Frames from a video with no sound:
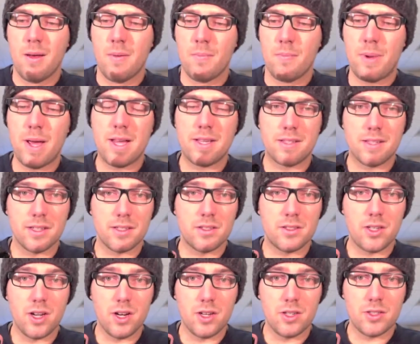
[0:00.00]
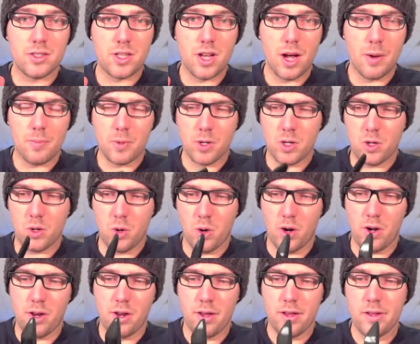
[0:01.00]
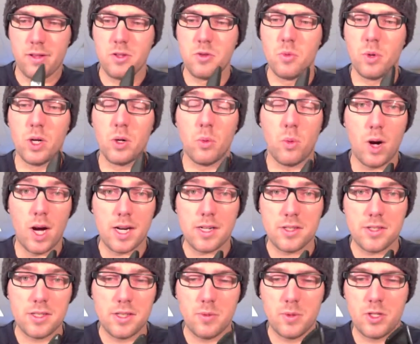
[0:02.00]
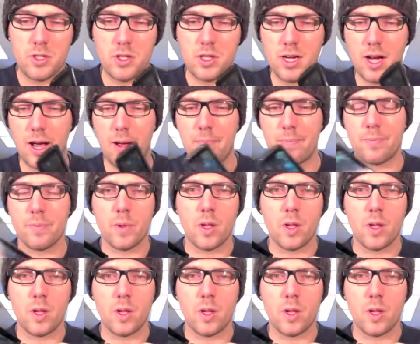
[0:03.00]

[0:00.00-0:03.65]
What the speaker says: Basic: start, stop, record. You want to watch and see what you got.